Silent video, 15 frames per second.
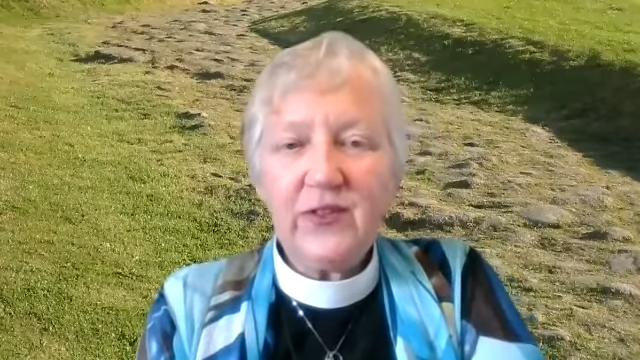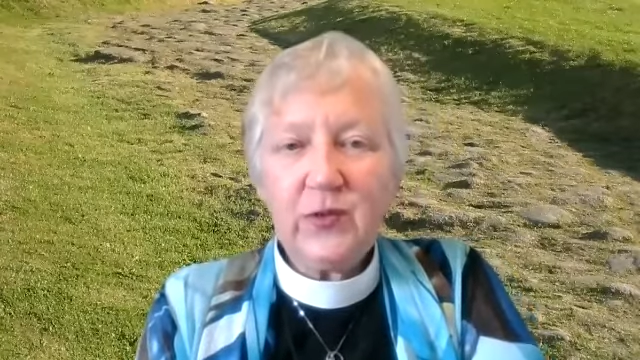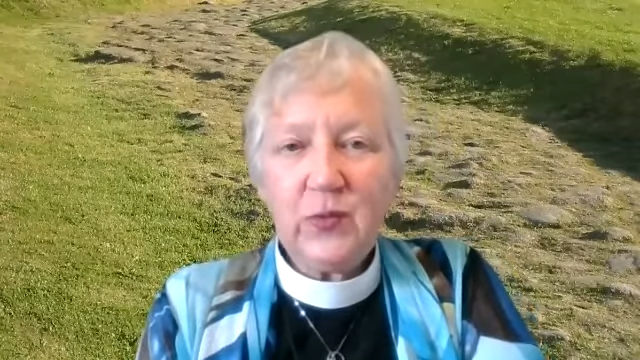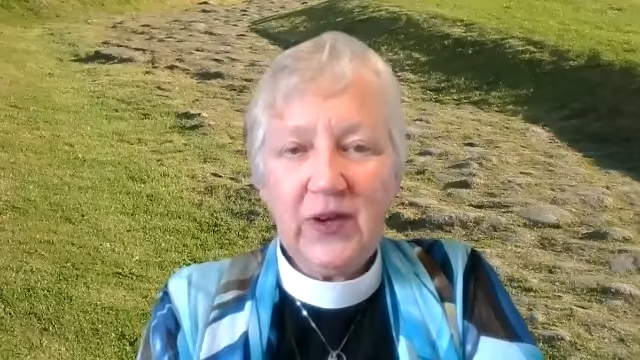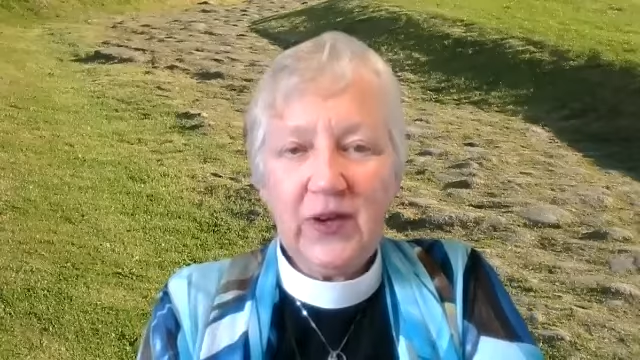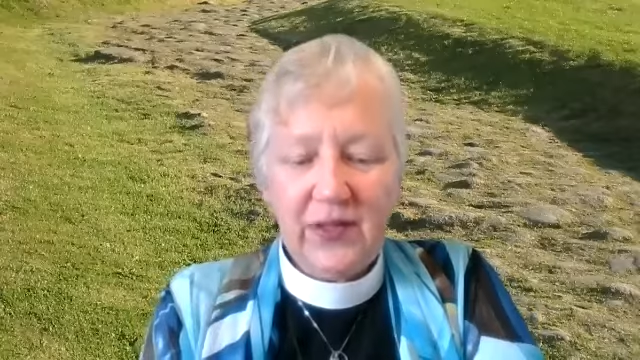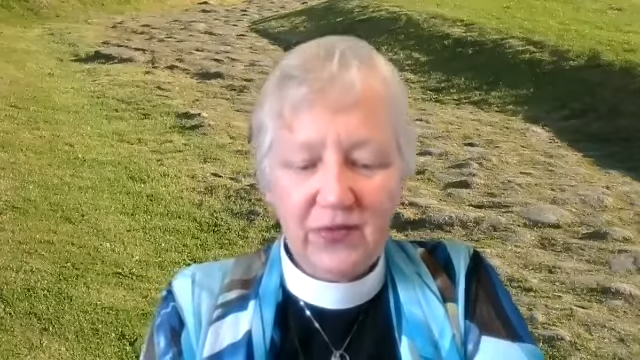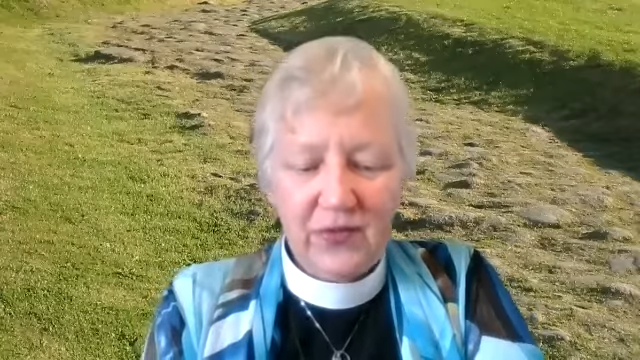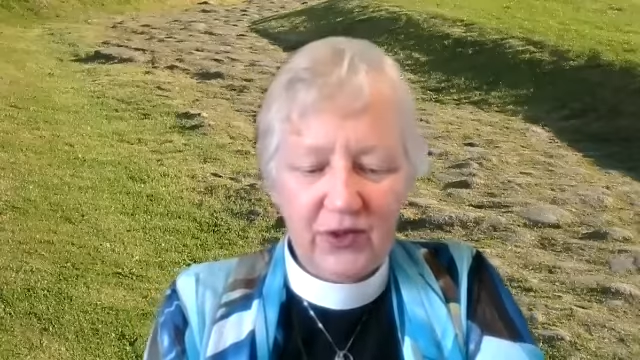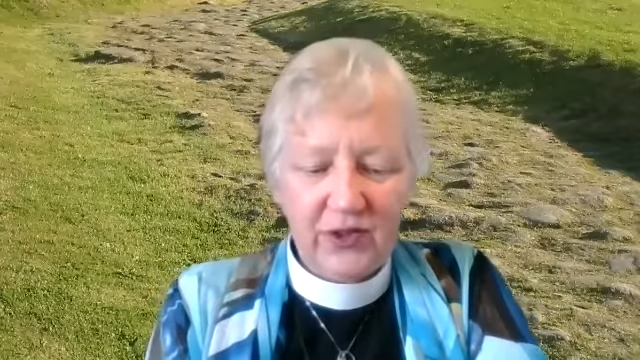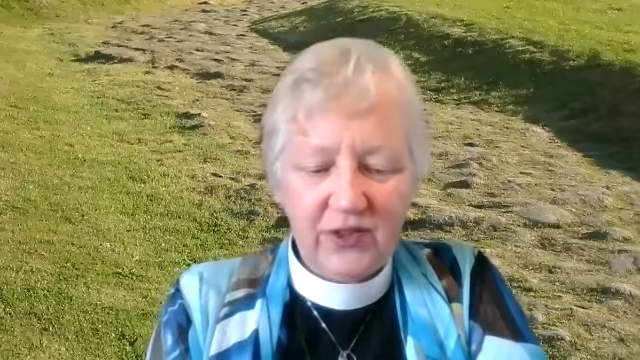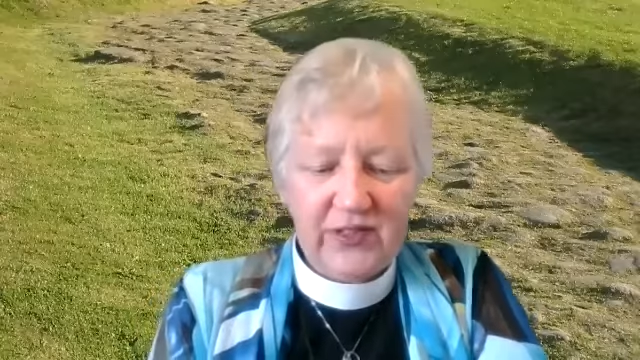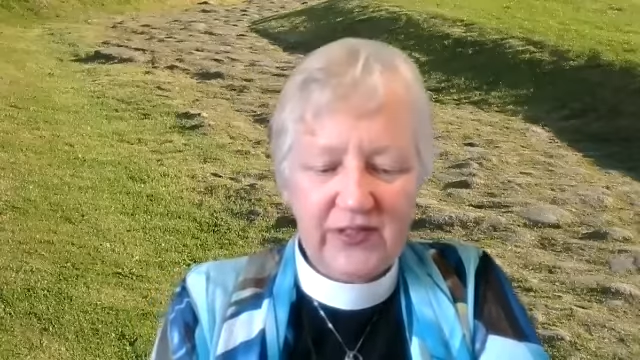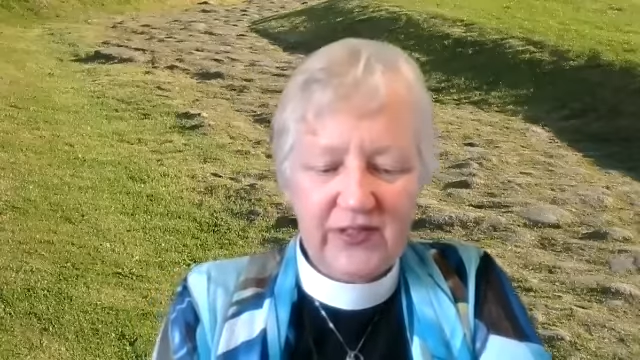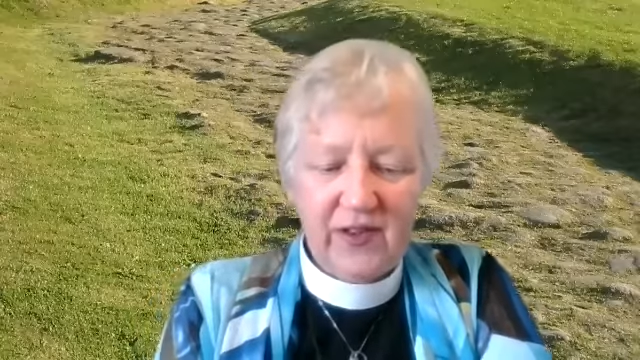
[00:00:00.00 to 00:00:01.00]

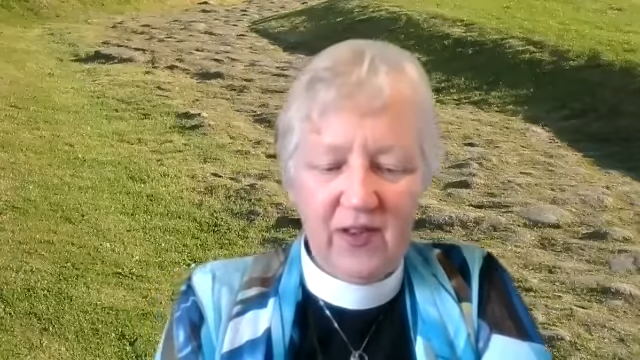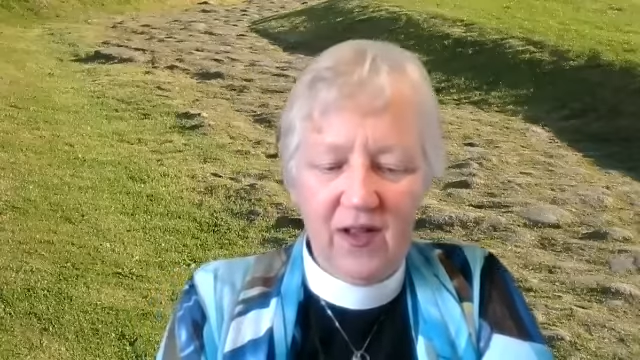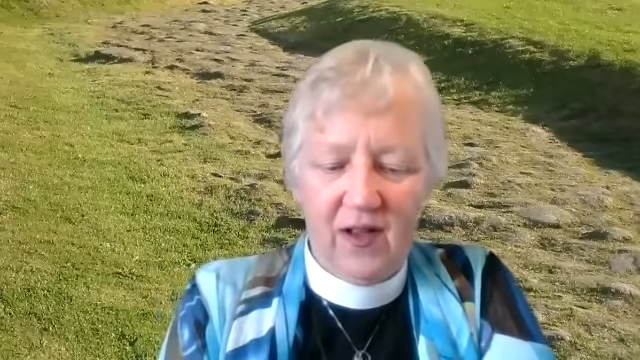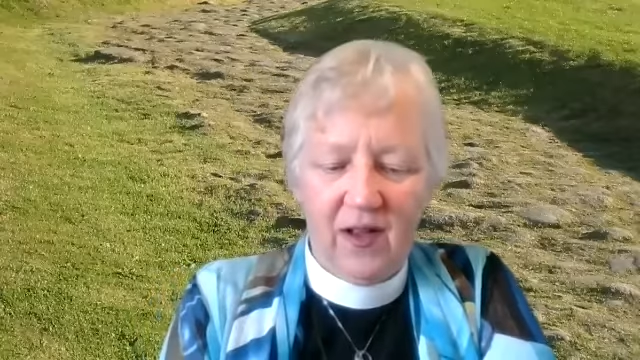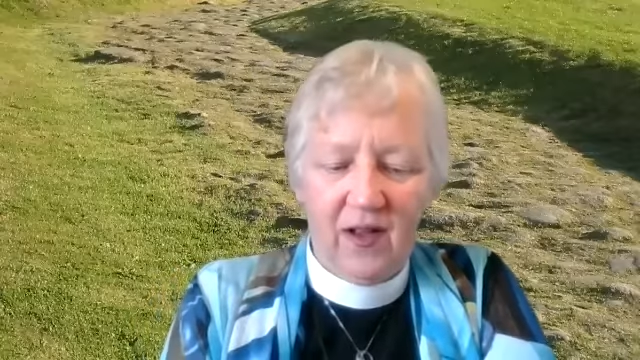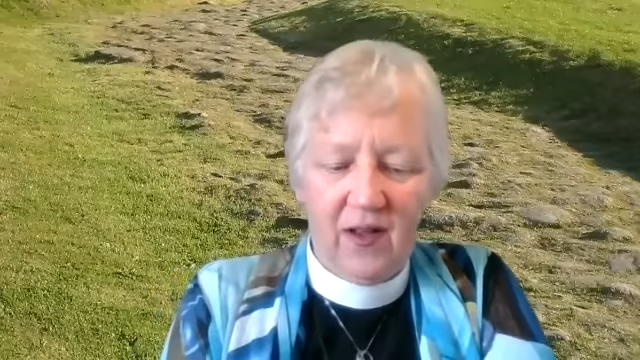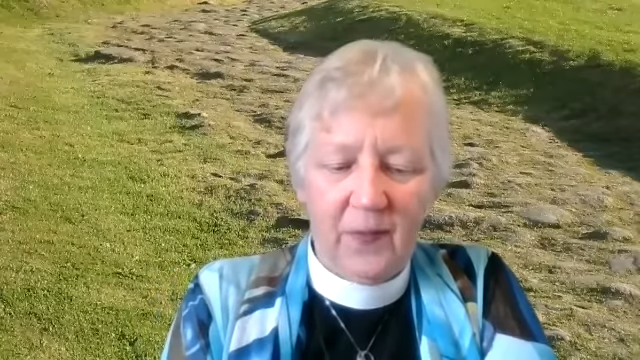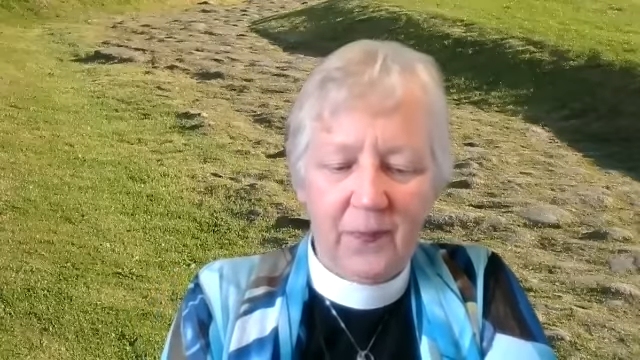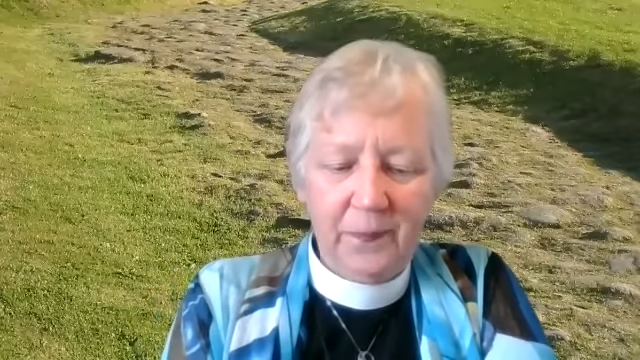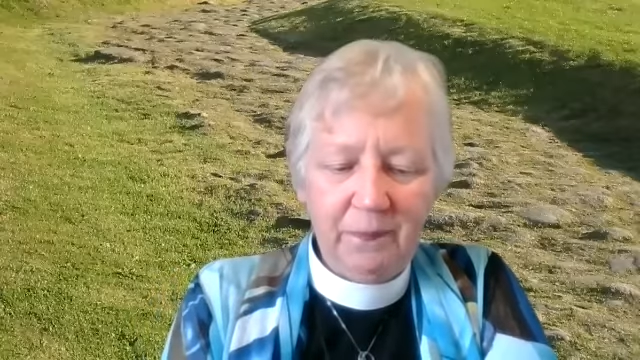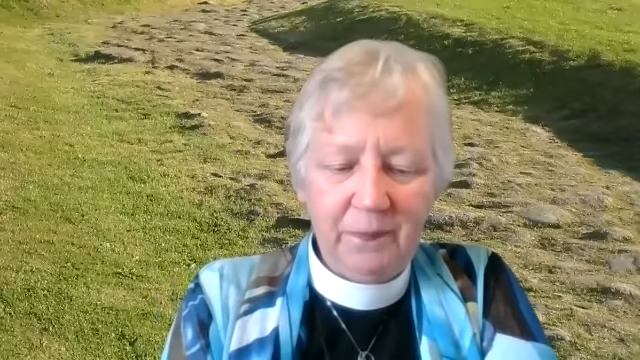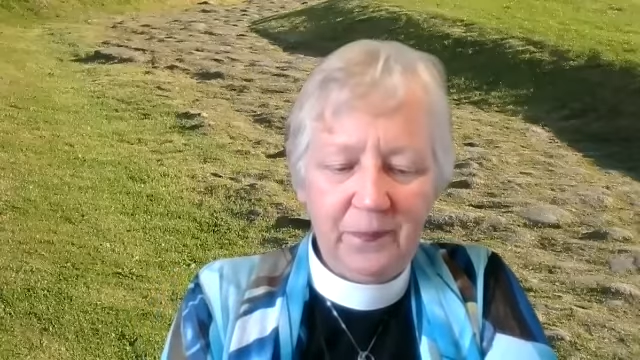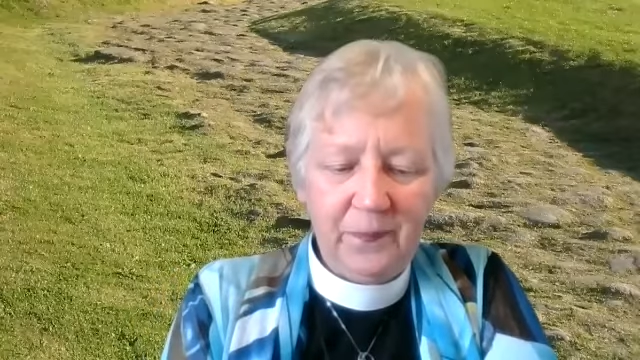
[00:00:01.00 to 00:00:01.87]
23rd Psalm.